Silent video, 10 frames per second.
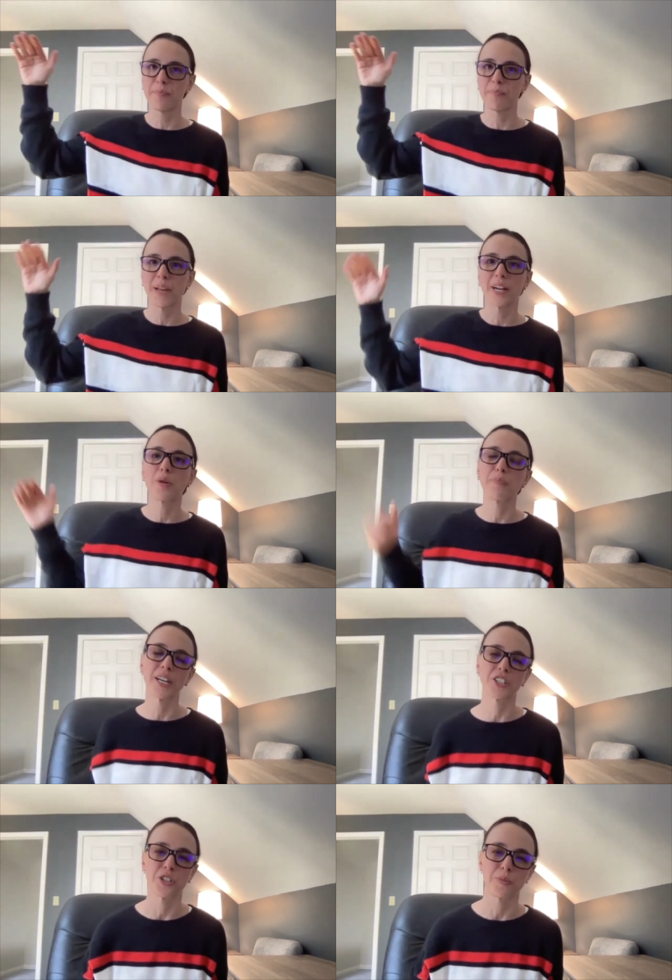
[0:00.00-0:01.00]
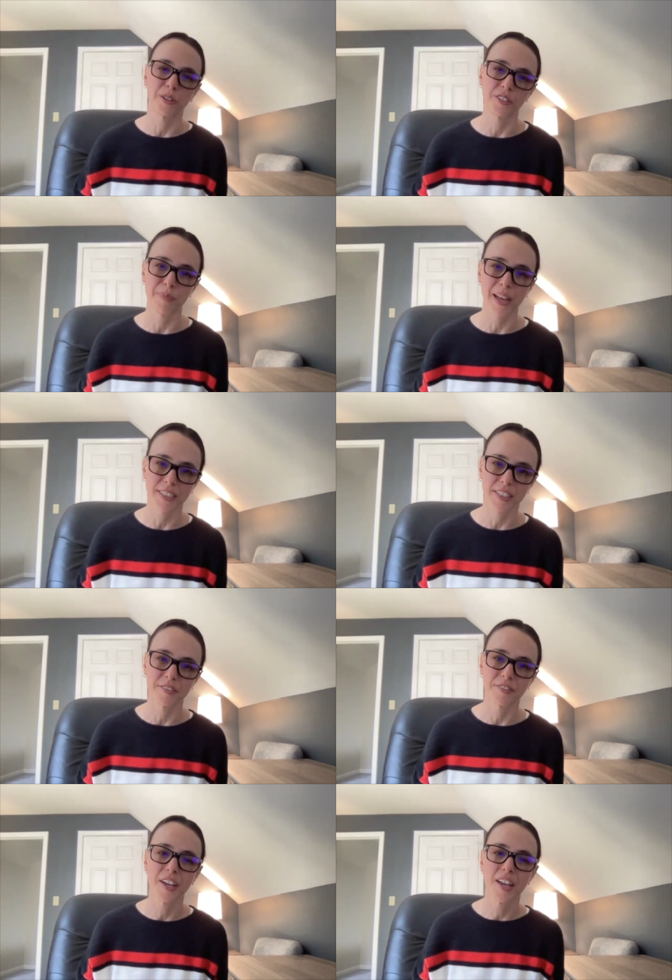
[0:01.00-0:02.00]
bigger picture
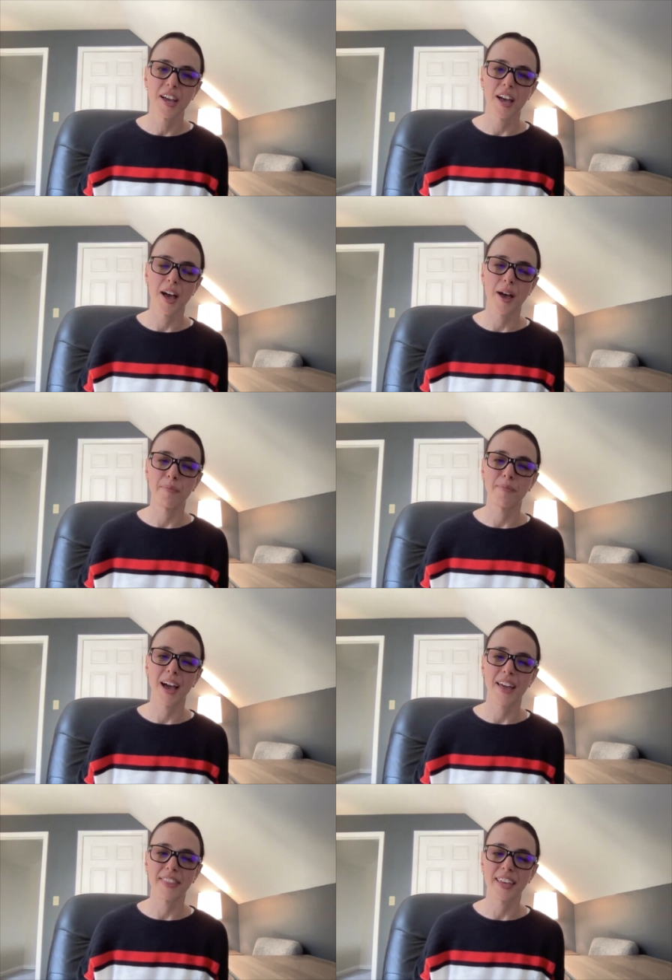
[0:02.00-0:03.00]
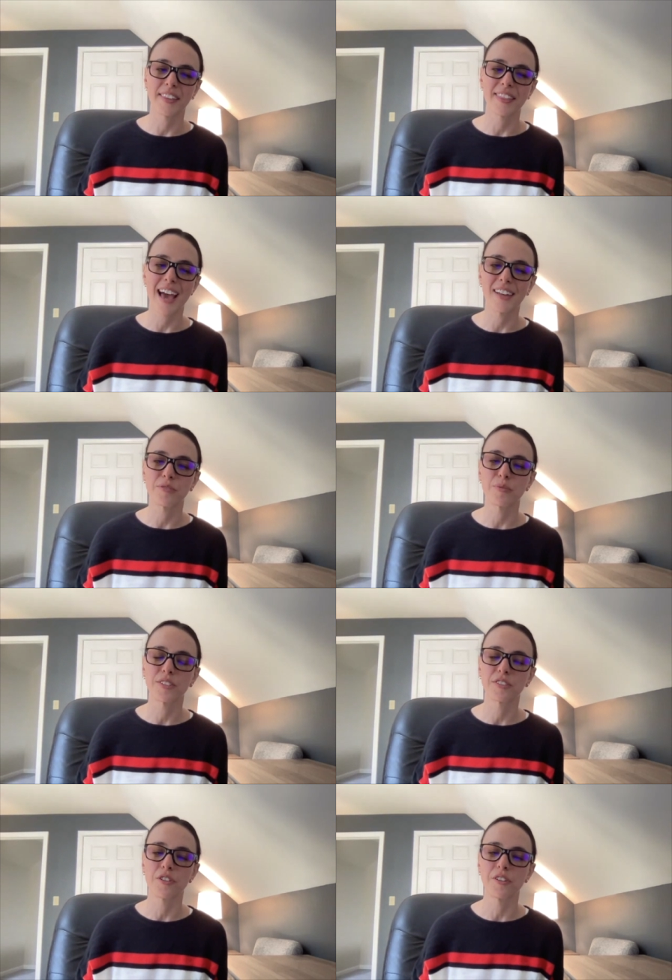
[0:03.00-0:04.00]
perspective. I think that's
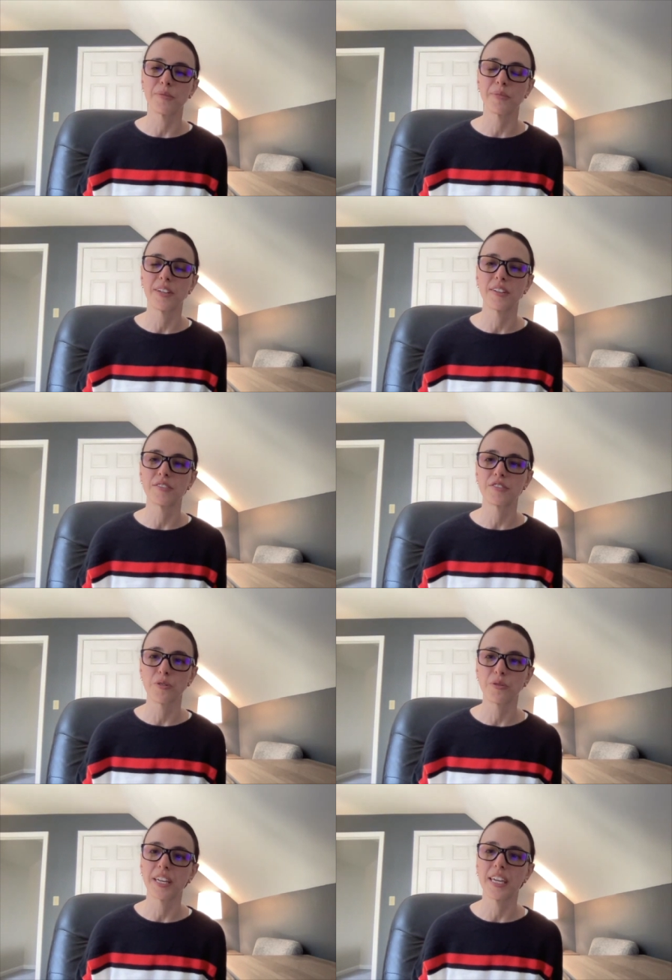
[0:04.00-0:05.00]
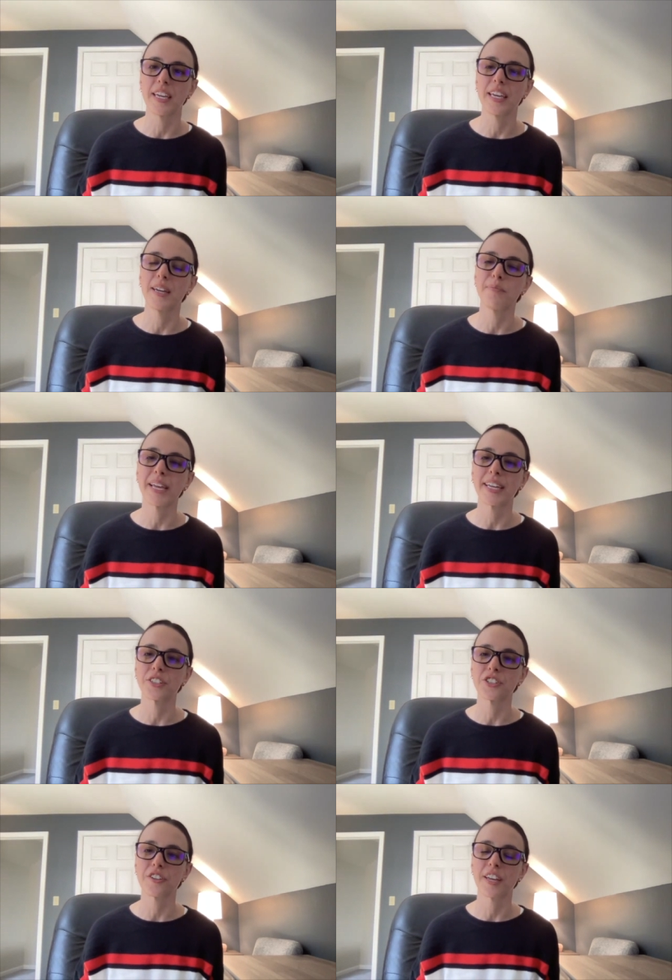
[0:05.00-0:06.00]
what's going to be so key in making
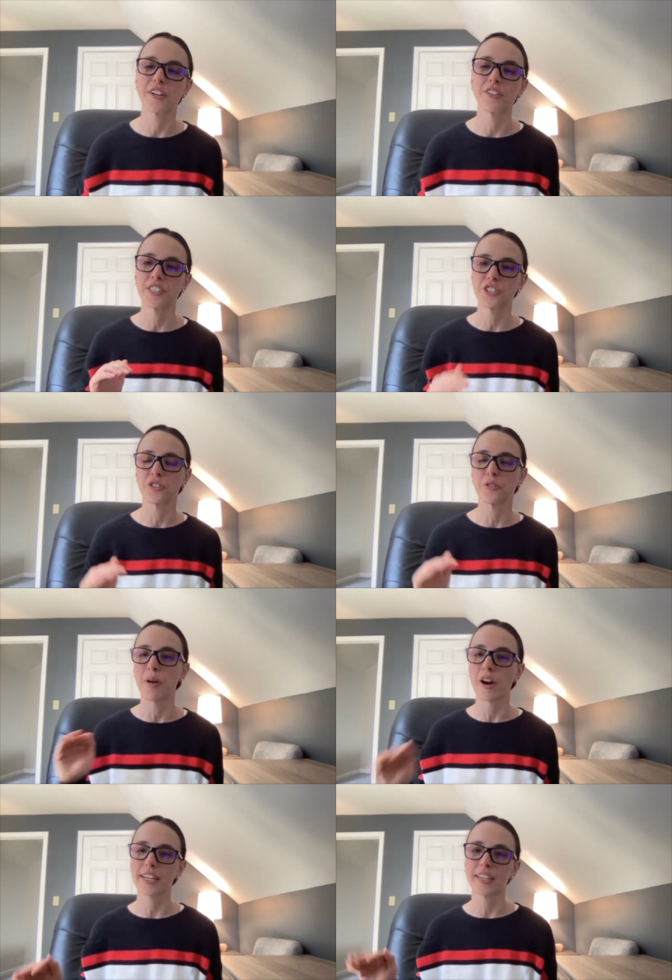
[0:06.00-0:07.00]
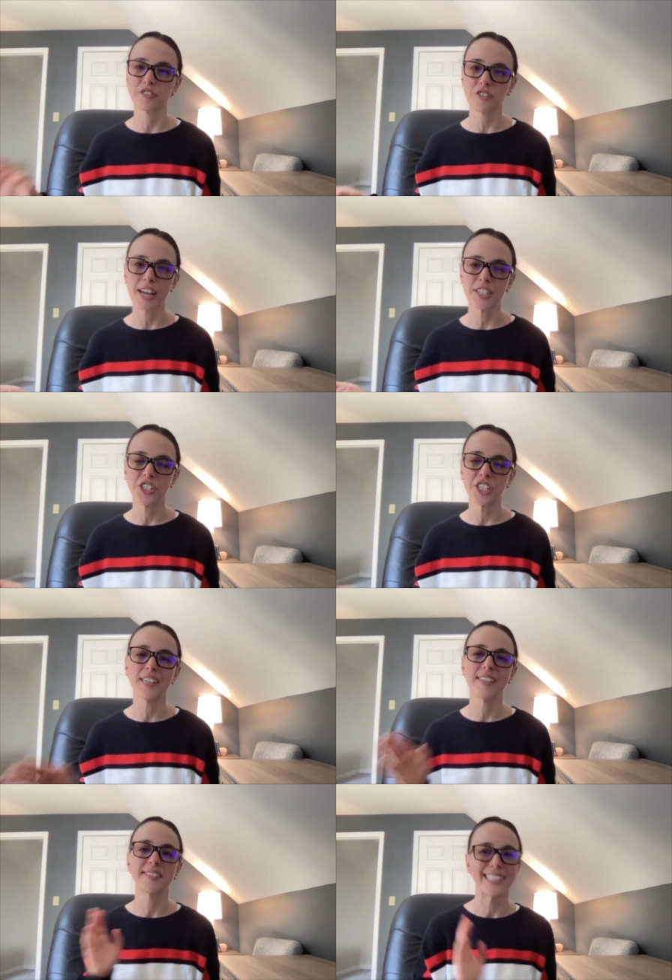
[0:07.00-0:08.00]
sure that your digital marketing strategy
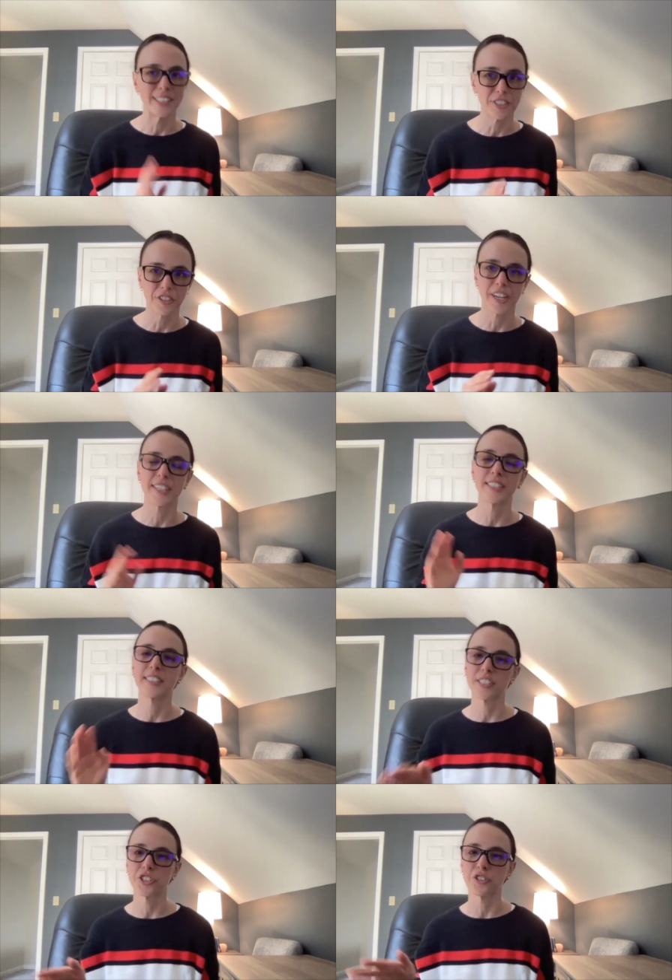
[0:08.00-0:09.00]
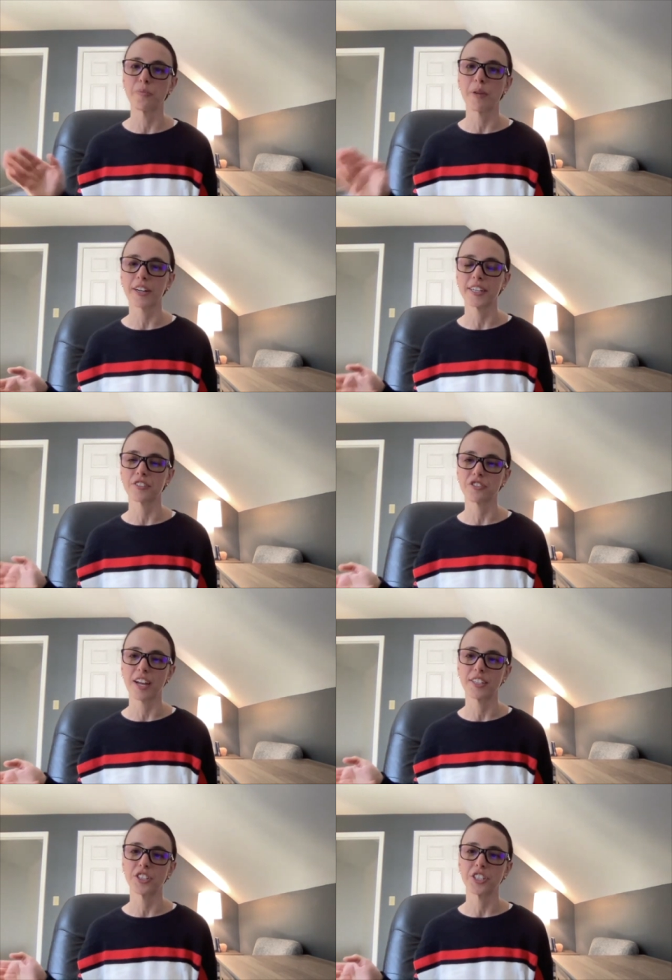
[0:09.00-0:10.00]
is an integrated digital marketing
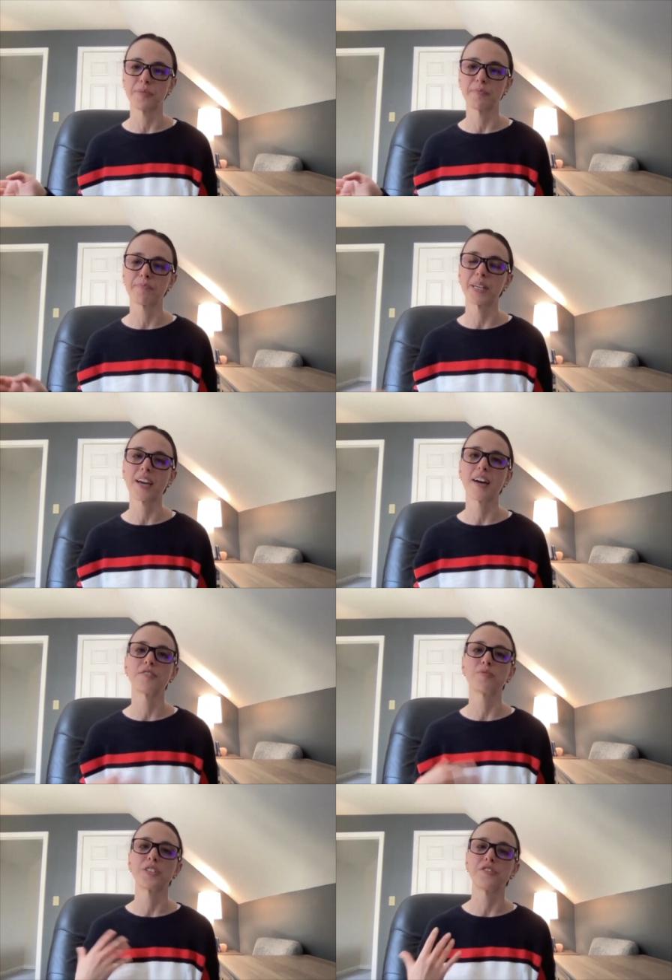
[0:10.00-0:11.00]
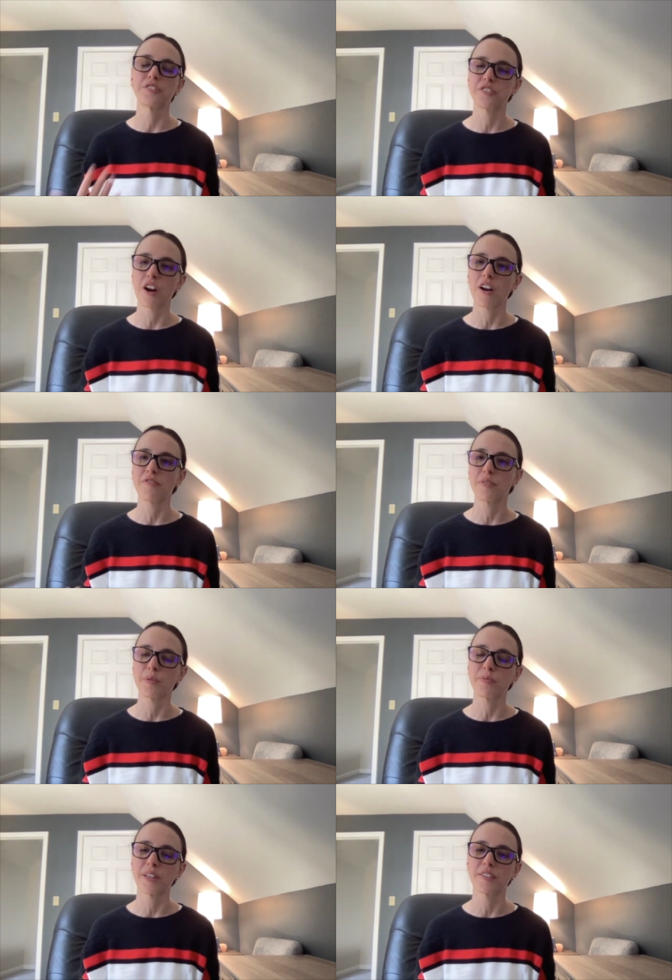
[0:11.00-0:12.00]
strategy. Because when you start from
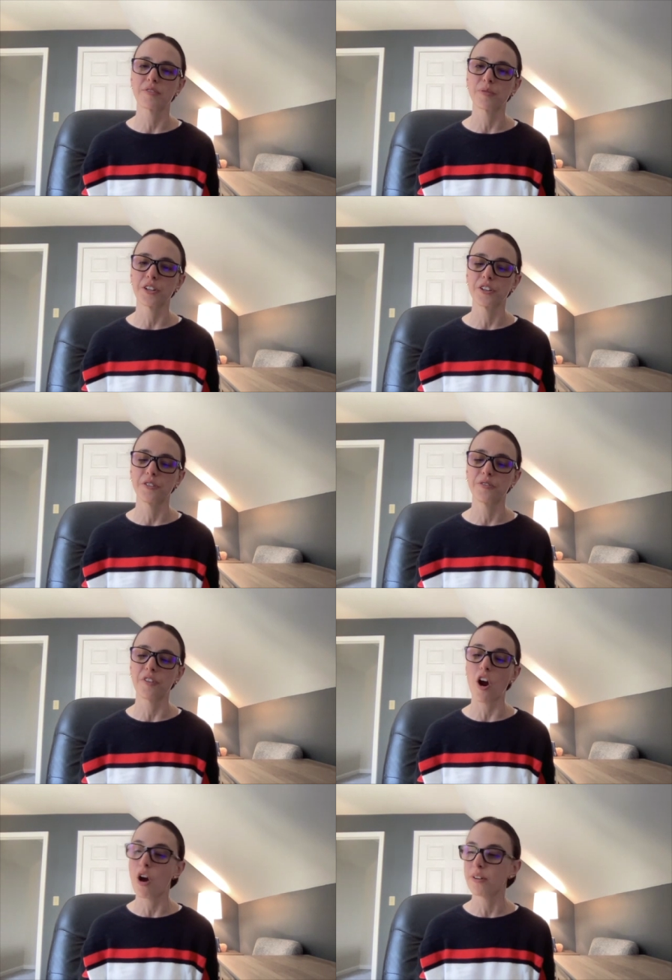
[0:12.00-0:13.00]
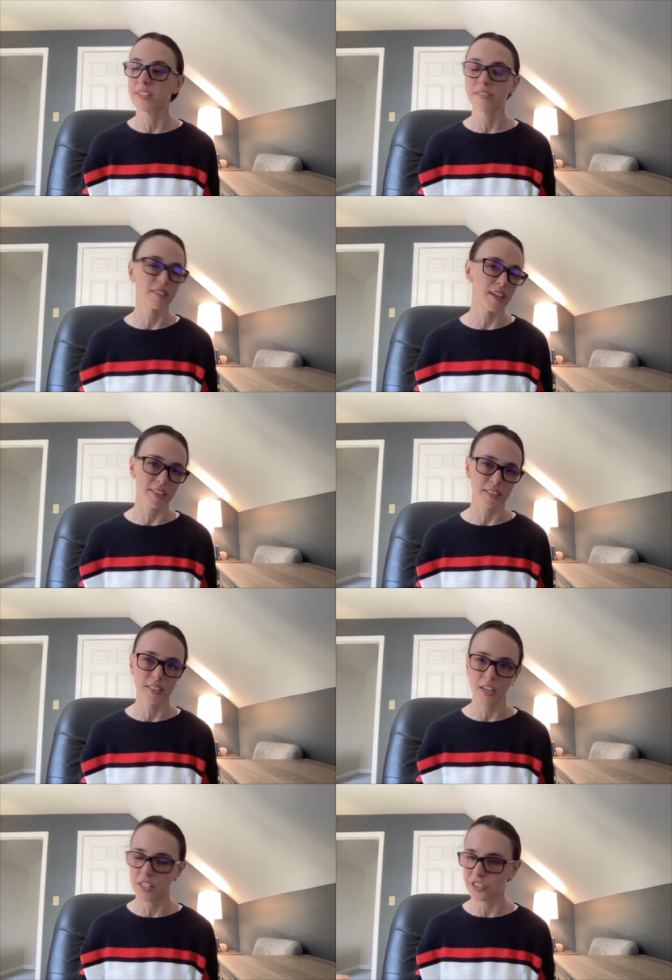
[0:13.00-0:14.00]
a place where you've already
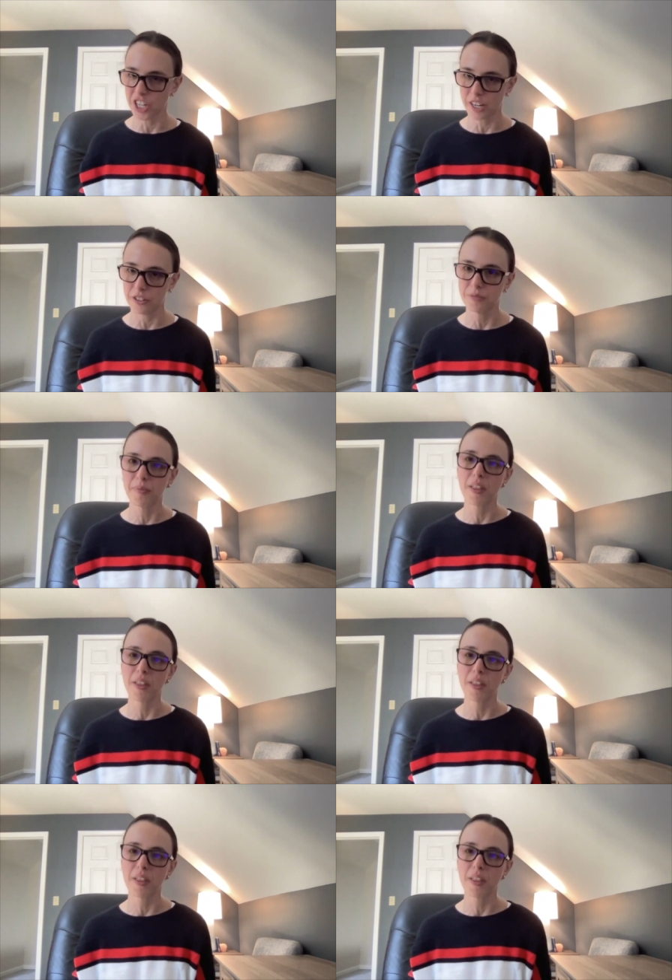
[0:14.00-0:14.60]
selected a channel